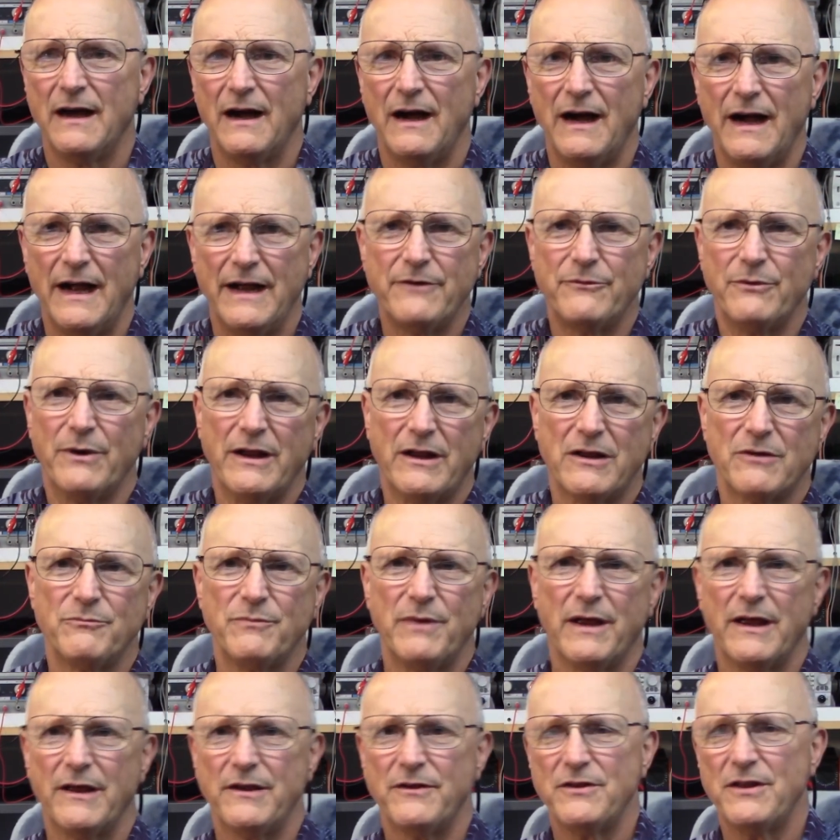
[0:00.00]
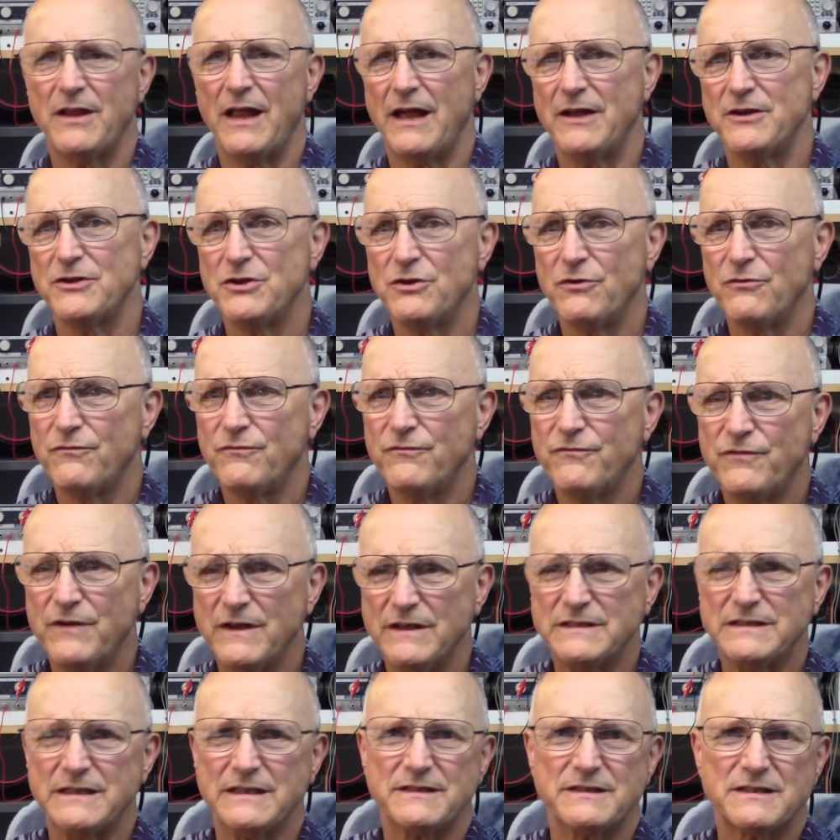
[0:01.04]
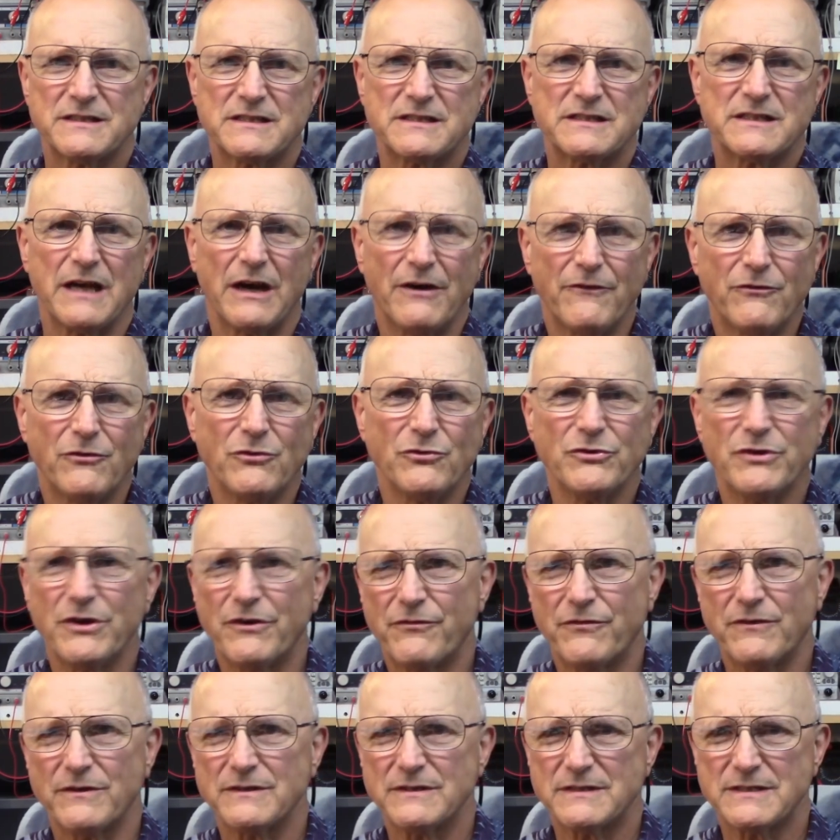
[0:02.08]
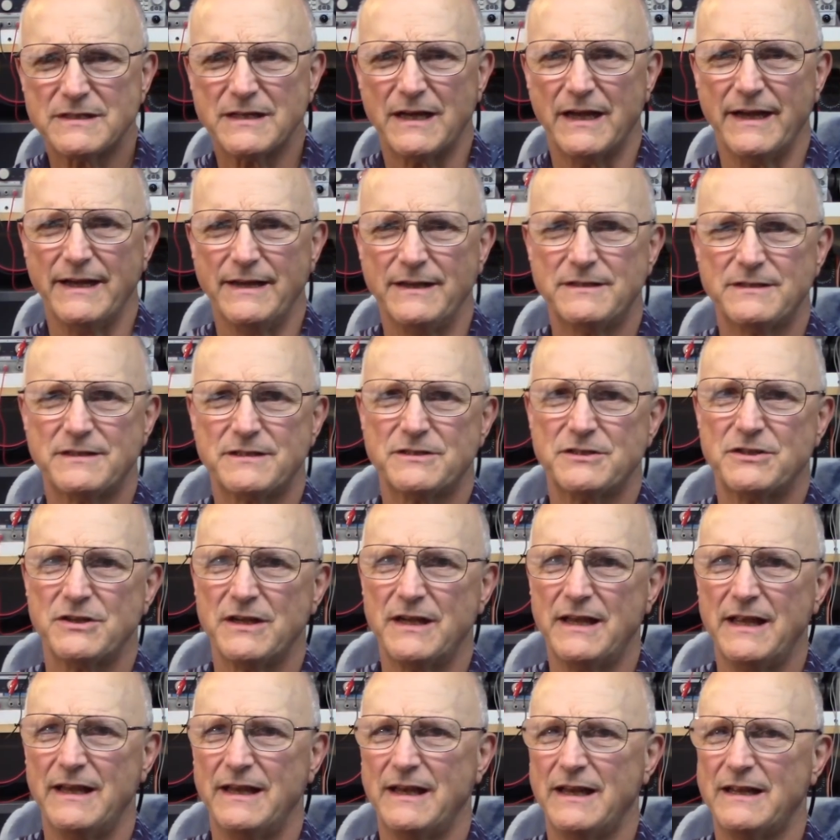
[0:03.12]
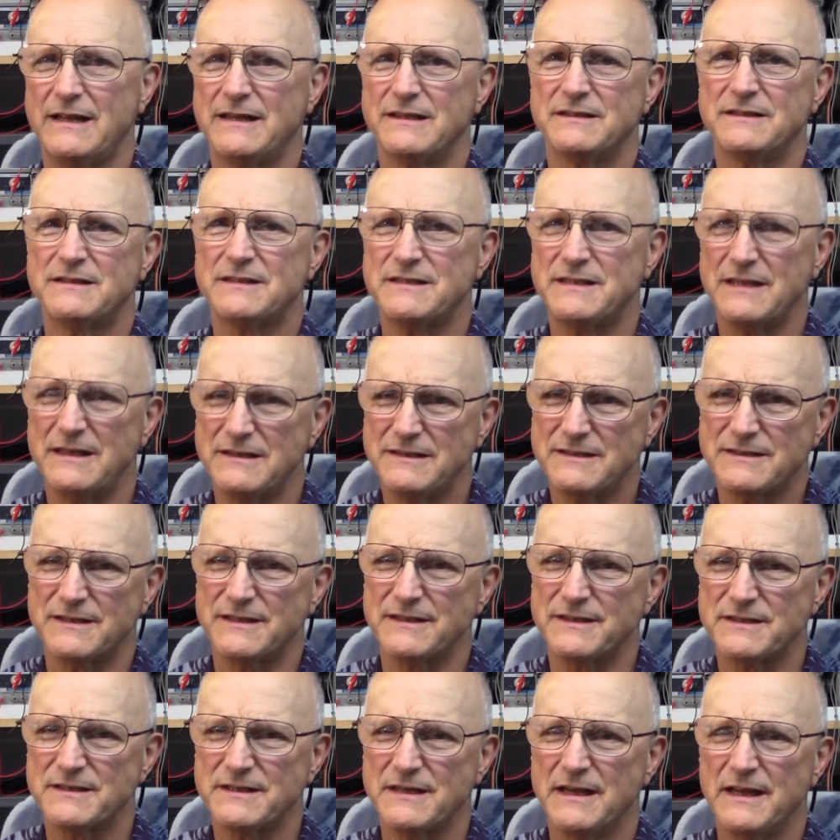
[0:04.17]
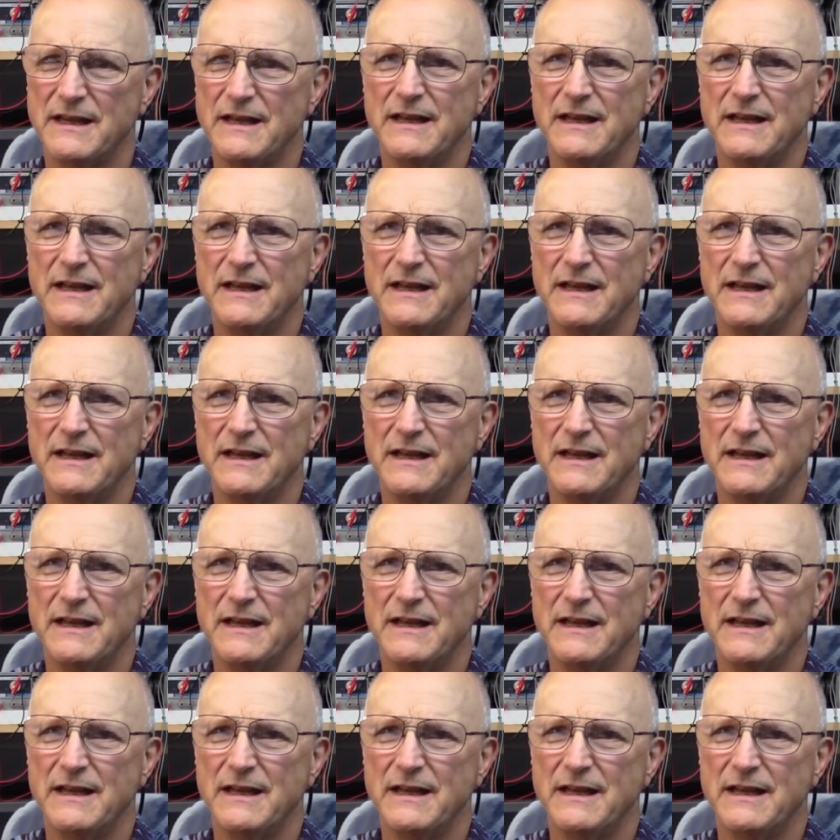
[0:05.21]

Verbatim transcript: I recommend that you visit several different sites to get a consensus